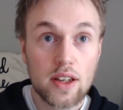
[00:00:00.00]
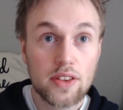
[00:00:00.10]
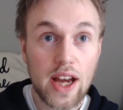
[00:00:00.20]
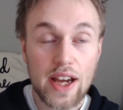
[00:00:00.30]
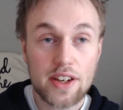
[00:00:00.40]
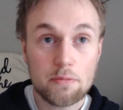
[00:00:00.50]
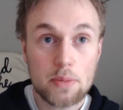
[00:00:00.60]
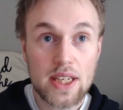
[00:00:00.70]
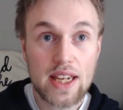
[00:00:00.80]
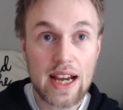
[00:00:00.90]
The
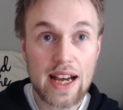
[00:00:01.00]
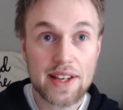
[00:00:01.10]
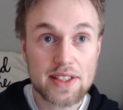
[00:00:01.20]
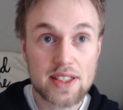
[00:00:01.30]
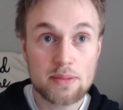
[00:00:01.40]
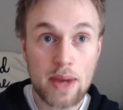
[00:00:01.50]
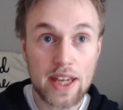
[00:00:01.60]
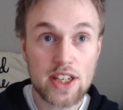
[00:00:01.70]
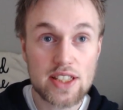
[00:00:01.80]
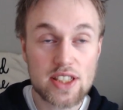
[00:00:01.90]
INFP has
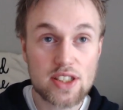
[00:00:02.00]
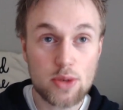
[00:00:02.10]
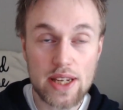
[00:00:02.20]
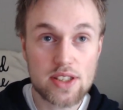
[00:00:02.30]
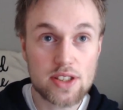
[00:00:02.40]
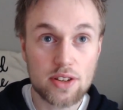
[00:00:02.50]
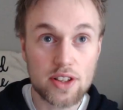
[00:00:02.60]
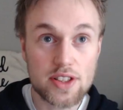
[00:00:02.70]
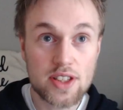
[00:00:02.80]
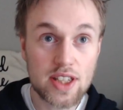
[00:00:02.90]
many
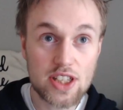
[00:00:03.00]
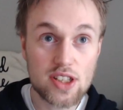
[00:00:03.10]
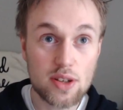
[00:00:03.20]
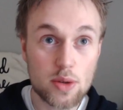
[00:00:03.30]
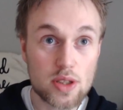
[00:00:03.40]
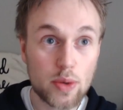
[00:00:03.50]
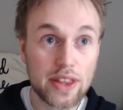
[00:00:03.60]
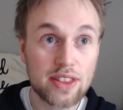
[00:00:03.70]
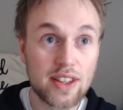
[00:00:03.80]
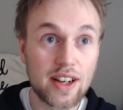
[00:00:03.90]
stressors and issues
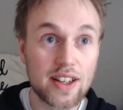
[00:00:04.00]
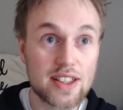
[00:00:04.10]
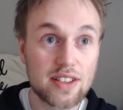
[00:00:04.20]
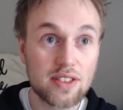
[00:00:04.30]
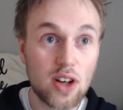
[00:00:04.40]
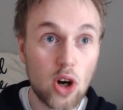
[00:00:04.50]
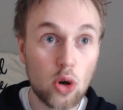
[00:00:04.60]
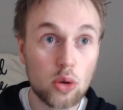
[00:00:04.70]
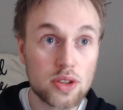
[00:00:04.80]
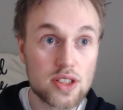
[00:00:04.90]
with their
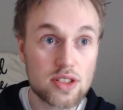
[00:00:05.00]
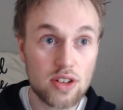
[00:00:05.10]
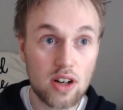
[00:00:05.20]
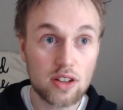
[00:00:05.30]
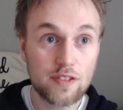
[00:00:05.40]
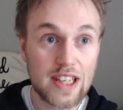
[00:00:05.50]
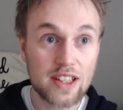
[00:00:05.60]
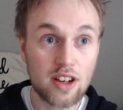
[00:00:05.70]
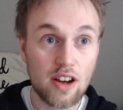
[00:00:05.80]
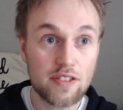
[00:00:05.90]
own strong
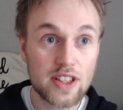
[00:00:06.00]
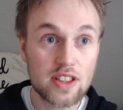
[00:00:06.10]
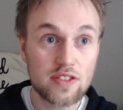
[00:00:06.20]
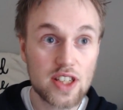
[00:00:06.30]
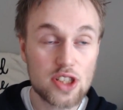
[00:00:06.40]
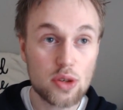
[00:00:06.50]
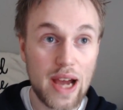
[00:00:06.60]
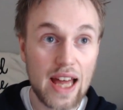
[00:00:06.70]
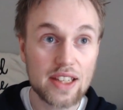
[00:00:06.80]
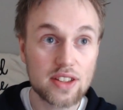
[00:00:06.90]
feeling of
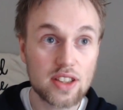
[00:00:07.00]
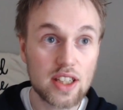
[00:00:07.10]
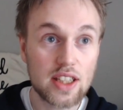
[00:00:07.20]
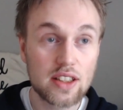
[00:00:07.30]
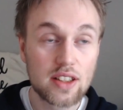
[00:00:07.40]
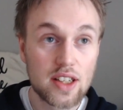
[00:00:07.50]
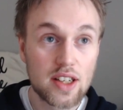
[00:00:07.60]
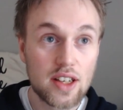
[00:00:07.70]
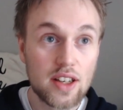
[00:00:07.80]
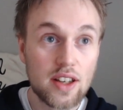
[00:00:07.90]
individuality.
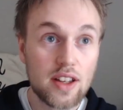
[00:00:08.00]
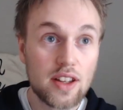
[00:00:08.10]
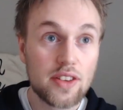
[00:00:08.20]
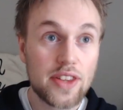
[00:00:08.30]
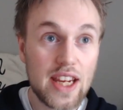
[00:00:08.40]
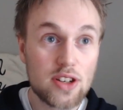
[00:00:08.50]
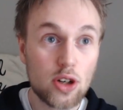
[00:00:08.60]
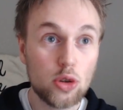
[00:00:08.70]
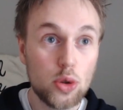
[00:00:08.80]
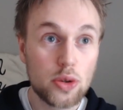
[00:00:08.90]
They
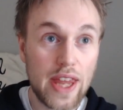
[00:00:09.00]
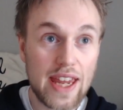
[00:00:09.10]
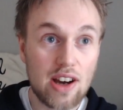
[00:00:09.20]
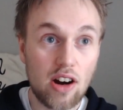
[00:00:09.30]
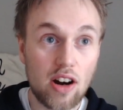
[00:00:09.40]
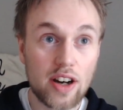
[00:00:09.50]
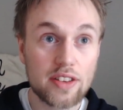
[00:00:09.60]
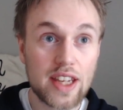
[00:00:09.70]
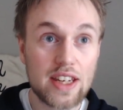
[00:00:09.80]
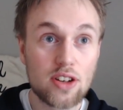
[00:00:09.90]
know who they are
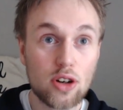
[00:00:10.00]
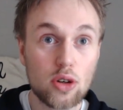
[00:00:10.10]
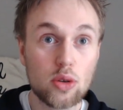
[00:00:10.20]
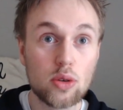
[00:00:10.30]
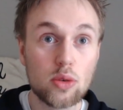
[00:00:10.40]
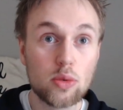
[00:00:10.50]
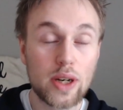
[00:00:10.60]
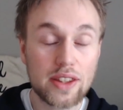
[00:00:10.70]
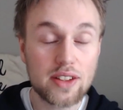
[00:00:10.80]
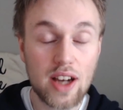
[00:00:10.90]
and they know
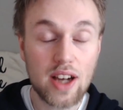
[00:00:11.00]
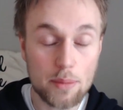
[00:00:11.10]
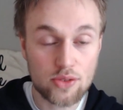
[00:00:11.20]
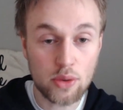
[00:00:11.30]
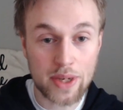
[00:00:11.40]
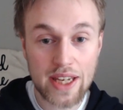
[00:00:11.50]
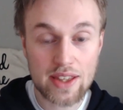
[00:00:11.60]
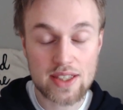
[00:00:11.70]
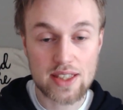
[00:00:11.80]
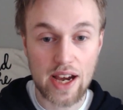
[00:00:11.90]
what comes from
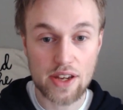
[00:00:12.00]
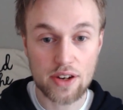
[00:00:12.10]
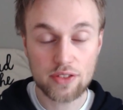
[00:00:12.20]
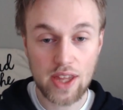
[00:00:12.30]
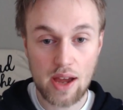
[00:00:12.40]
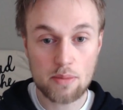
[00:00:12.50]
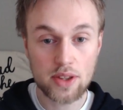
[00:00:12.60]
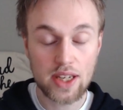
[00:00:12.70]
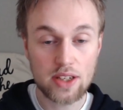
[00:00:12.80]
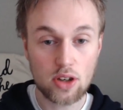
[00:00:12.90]
inside of them
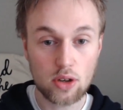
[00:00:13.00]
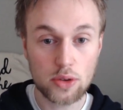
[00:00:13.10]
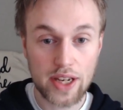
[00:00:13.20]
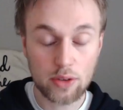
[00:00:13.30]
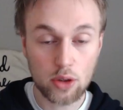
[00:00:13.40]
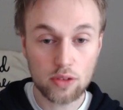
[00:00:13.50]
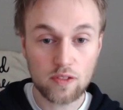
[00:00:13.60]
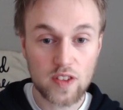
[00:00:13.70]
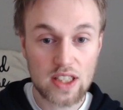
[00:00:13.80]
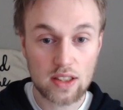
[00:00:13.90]
and they know their own
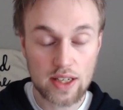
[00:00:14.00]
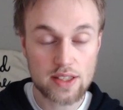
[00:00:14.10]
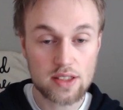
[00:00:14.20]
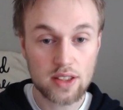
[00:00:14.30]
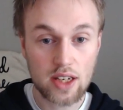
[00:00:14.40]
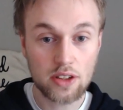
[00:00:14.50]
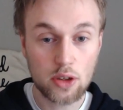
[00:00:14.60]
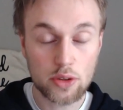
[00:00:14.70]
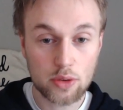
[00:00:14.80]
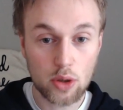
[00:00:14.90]
feelings and they
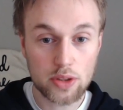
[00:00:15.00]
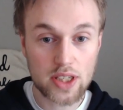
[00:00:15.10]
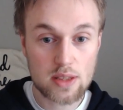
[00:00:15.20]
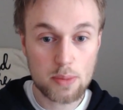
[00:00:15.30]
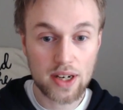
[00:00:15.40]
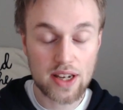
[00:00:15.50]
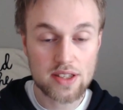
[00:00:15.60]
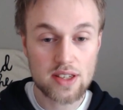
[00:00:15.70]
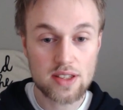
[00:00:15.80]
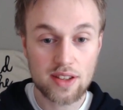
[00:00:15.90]
know their own
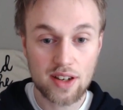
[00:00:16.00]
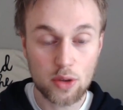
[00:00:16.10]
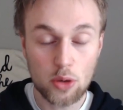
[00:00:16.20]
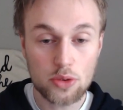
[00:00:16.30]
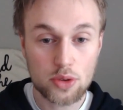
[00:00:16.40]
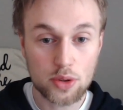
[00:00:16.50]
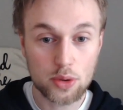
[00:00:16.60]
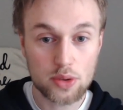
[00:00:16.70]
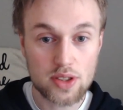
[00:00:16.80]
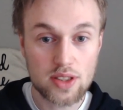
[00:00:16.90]
experiences and their own
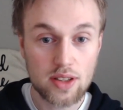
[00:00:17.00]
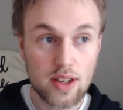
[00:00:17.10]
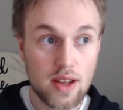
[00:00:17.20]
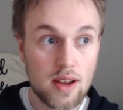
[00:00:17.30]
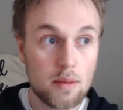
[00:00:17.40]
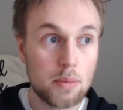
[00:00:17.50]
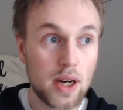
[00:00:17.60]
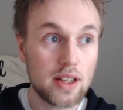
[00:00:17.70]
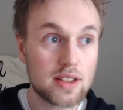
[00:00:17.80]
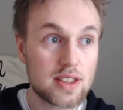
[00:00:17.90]
truth.
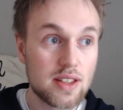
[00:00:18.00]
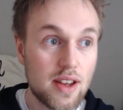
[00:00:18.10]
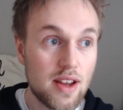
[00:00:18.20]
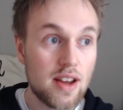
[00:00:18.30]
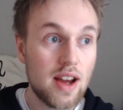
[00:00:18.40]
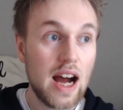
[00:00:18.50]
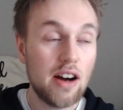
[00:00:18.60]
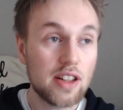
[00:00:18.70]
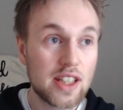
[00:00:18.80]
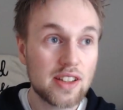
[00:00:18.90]
But
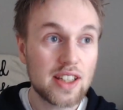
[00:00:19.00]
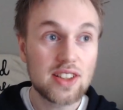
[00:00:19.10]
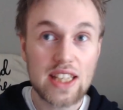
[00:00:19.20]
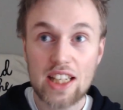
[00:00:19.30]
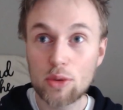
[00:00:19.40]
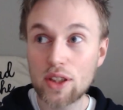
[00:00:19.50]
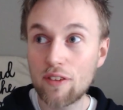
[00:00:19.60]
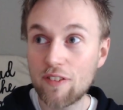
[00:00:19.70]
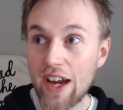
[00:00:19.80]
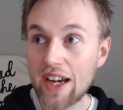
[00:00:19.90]
how can they deal with the
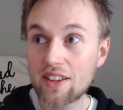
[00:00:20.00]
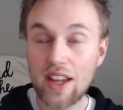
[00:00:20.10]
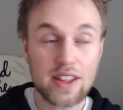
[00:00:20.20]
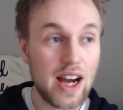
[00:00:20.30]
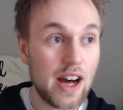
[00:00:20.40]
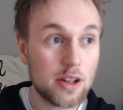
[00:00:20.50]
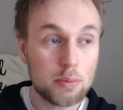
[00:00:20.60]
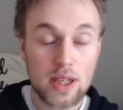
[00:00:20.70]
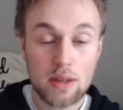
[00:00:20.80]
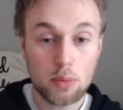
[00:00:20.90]
fact that other
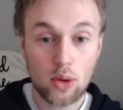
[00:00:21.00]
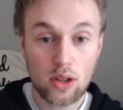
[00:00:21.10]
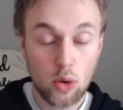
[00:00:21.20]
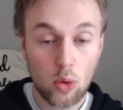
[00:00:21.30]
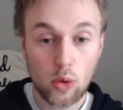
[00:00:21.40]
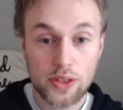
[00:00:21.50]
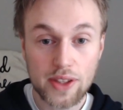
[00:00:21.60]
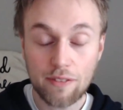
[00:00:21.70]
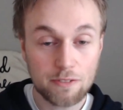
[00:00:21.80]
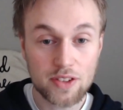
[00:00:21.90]
people hold
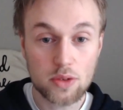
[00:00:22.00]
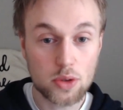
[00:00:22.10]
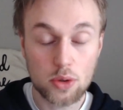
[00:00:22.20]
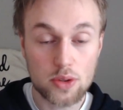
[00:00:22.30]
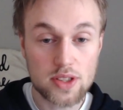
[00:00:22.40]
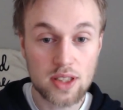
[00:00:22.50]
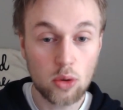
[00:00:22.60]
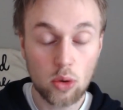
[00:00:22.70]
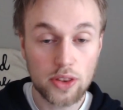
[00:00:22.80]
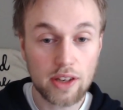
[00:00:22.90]
different truths and
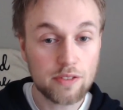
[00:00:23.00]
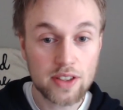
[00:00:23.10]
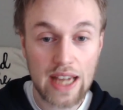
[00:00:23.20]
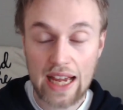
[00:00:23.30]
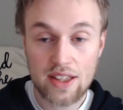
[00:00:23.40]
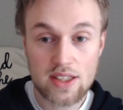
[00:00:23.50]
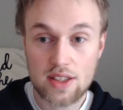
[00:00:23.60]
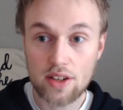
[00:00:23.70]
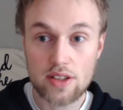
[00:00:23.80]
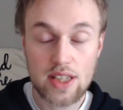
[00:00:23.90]
hold different
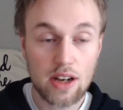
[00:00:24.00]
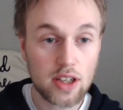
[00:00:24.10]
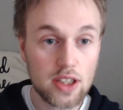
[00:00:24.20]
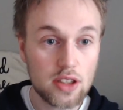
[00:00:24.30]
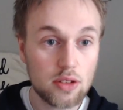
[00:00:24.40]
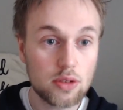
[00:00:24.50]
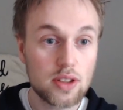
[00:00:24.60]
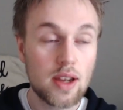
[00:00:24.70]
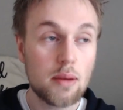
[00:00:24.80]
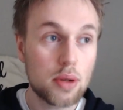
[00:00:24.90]
answers? How can you
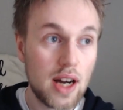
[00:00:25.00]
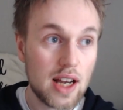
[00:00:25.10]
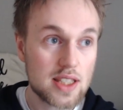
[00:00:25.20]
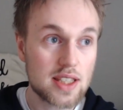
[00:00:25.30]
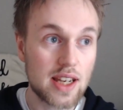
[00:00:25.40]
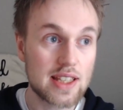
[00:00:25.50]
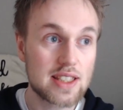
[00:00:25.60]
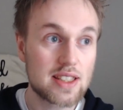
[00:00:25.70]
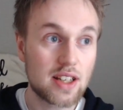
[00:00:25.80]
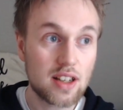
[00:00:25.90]

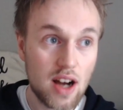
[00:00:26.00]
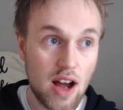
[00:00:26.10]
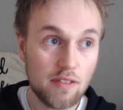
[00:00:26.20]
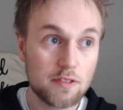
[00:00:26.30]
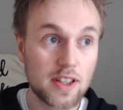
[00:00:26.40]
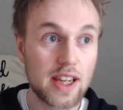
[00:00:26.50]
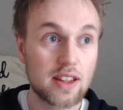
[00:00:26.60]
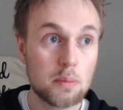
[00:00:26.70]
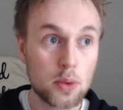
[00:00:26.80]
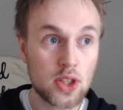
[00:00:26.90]
process the
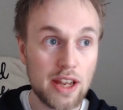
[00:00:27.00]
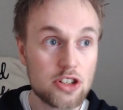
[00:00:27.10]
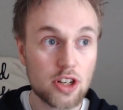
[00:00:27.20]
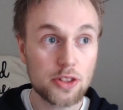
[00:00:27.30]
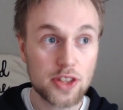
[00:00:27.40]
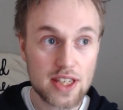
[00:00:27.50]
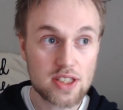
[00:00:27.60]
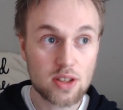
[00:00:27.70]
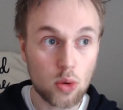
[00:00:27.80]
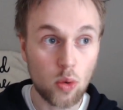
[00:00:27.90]
conflict and potential
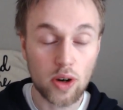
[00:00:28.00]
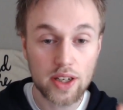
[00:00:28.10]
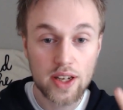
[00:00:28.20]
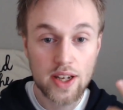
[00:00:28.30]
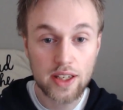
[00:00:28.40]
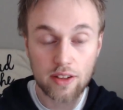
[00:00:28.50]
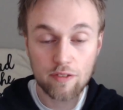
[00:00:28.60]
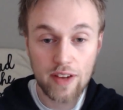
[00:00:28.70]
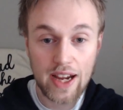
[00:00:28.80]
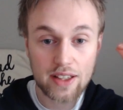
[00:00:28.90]
discord in the
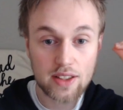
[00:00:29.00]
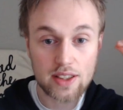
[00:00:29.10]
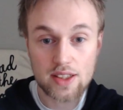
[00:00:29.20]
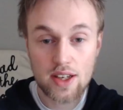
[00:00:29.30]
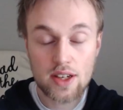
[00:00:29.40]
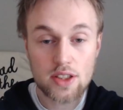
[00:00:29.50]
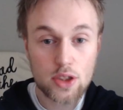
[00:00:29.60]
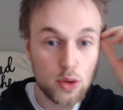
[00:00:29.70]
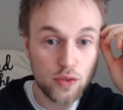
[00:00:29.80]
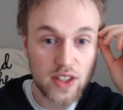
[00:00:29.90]
fact that
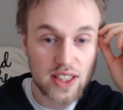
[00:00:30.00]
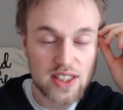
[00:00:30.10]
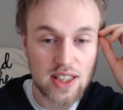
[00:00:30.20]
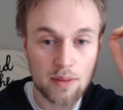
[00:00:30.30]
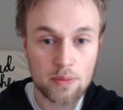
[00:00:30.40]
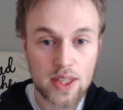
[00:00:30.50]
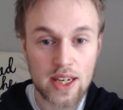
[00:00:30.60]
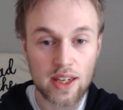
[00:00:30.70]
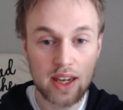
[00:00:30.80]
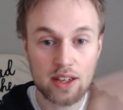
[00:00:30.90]
you feel
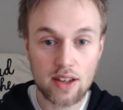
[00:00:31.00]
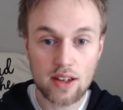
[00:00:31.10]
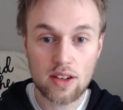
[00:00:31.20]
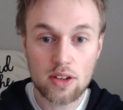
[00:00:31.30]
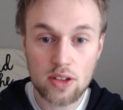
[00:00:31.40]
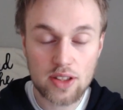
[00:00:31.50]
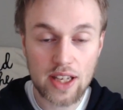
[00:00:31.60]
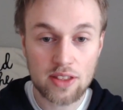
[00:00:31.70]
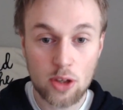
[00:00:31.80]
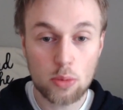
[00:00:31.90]
something and
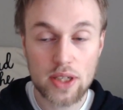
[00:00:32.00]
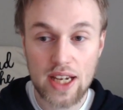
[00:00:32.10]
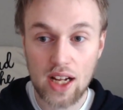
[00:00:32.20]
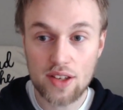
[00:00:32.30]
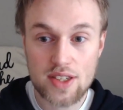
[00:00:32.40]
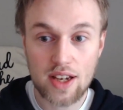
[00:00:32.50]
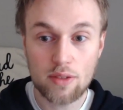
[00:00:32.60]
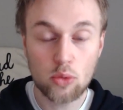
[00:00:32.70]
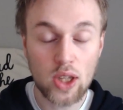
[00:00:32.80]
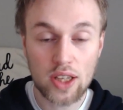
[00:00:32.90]
that nobody else
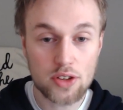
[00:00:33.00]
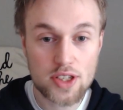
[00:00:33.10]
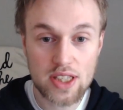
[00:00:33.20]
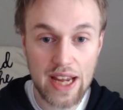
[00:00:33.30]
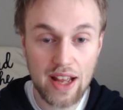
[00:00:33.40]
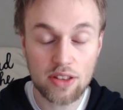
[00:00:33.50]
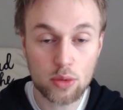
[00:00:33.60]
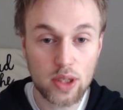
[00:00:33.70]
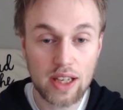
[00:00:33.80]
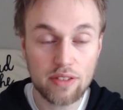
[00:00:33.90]
will understand or
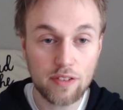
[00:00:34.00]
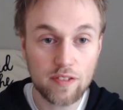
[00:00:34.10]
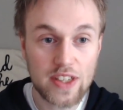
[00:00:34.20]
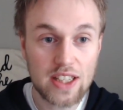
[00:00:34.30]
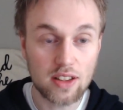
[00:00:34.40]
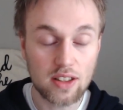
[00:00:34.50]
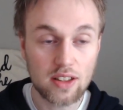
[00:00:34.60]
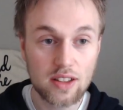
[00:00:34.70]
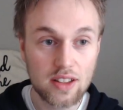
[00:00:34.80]
will ever feel?